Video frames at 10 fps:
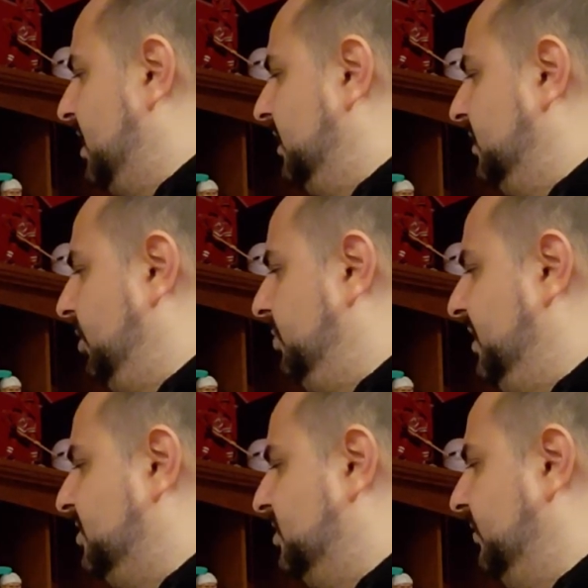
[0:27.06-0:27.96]
secondary
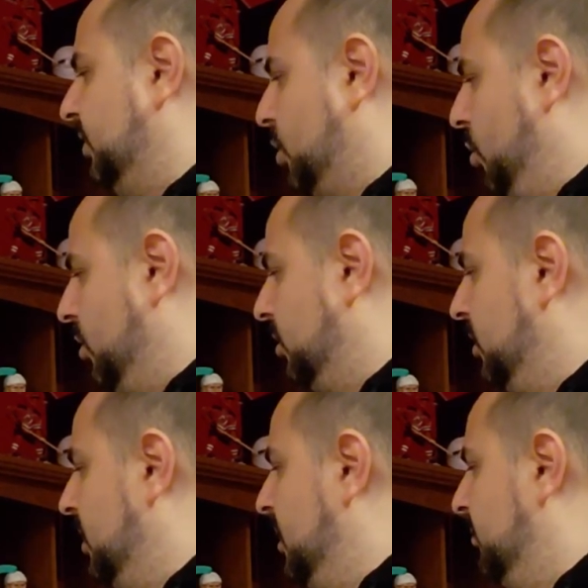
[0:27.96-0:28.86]
pieces of their core.
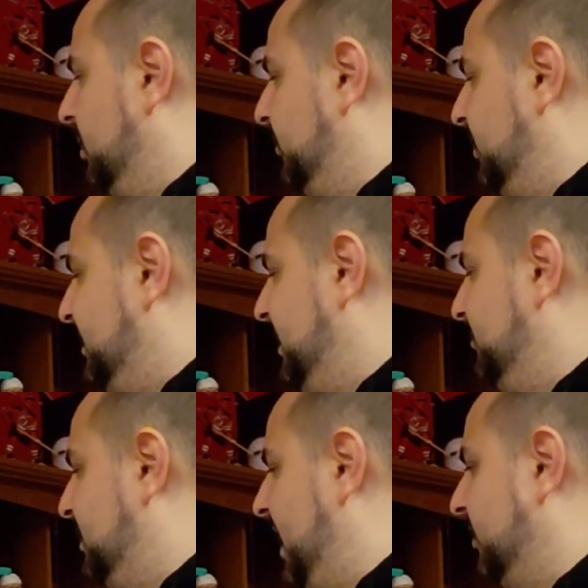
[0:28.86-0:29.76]
But if a
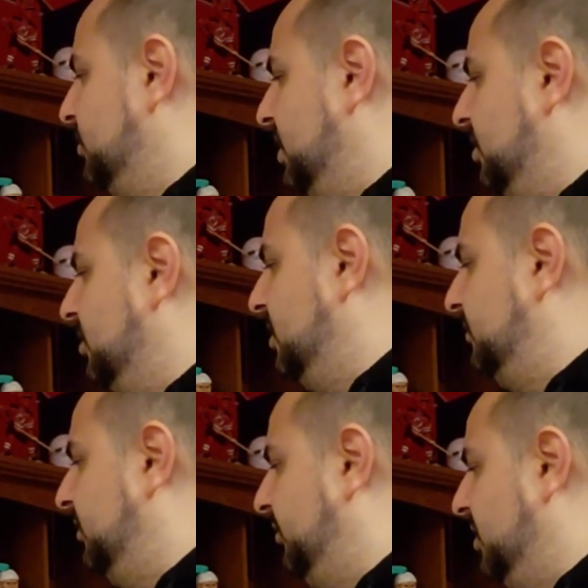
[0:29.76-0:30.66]
team dangles a good
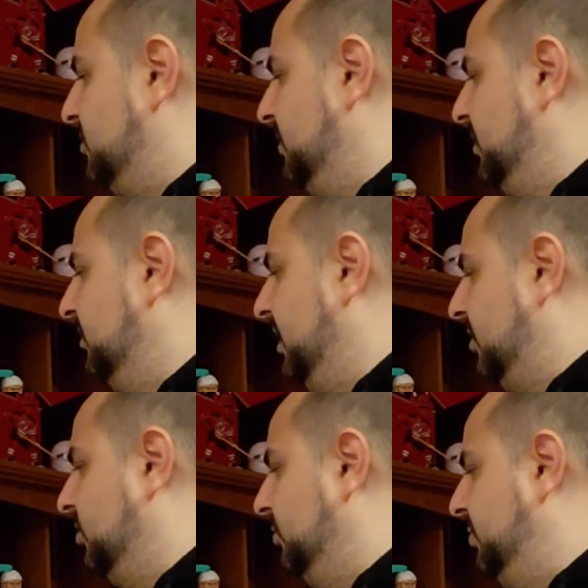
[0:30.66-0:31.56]
enough defenseman, they
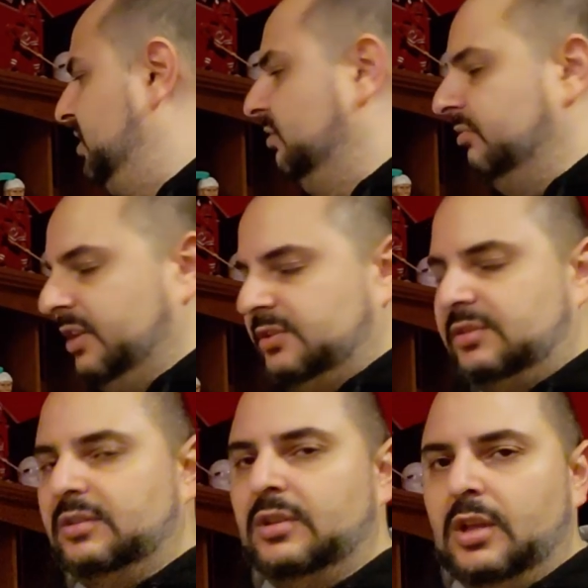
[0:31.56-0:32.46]
could be
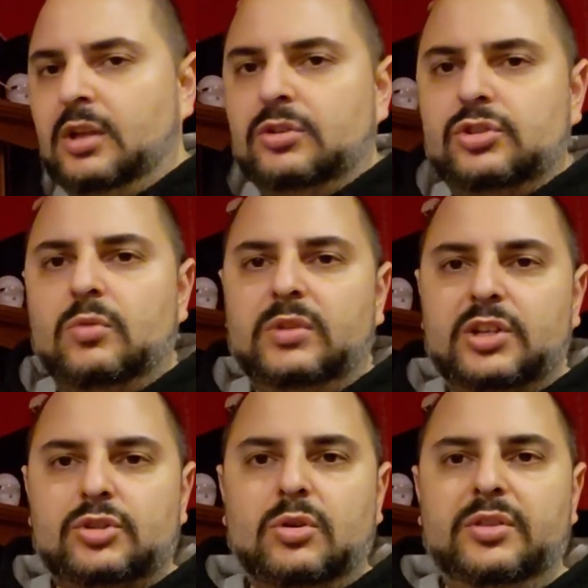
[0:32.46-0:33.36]
convinced. So when I
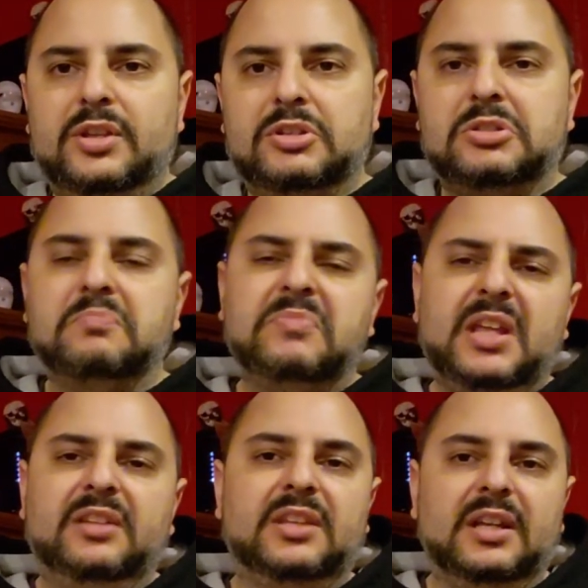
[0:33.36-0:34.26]
saw this,
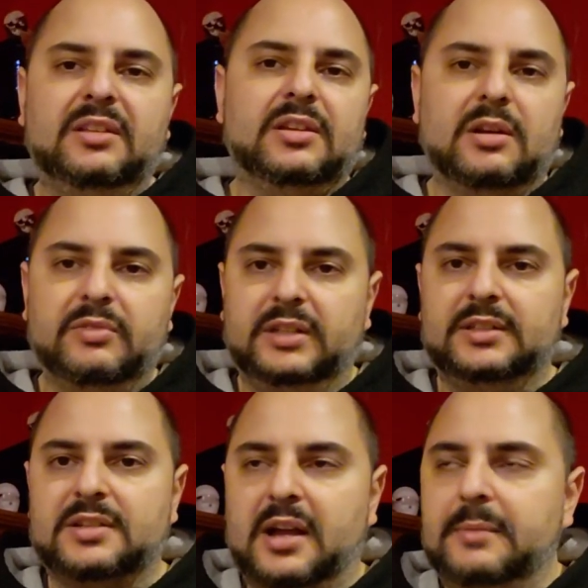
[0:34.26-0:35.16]
I didn't think anything of it at
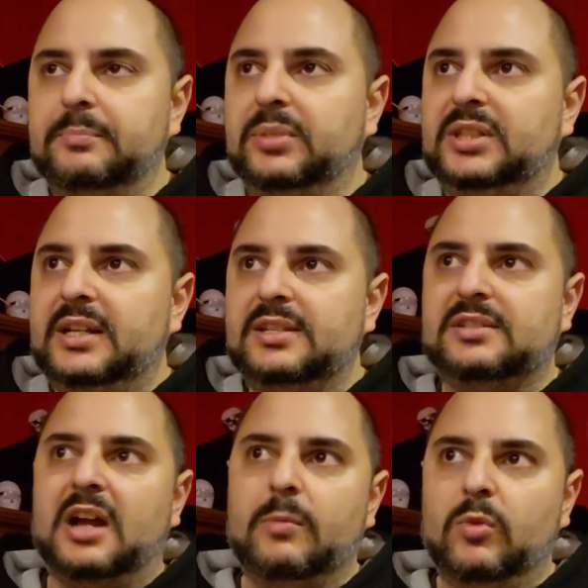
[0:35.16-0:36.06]
the time. But then as
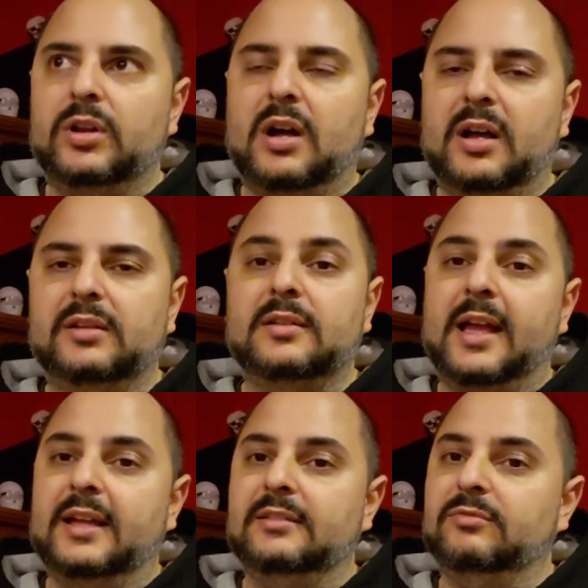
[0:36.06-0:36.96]
time went on
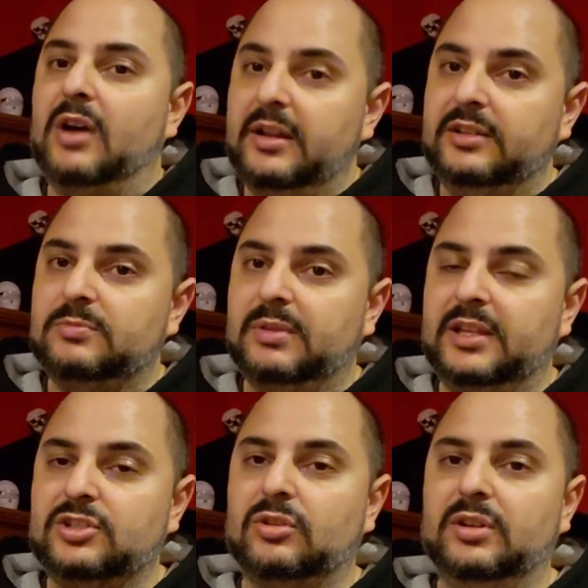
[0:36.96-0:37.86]
and Vatanen's
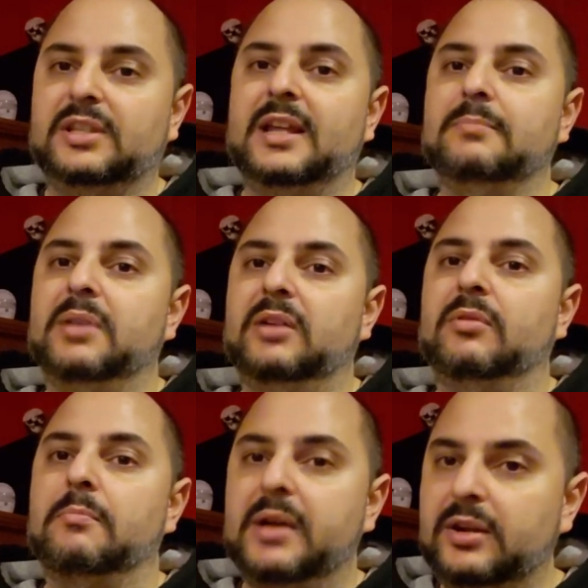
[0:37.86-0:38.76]
play started getting
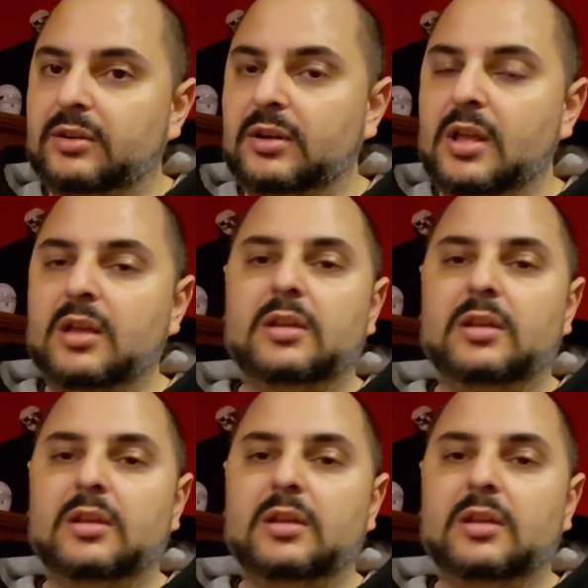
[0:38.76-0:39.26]
better and better,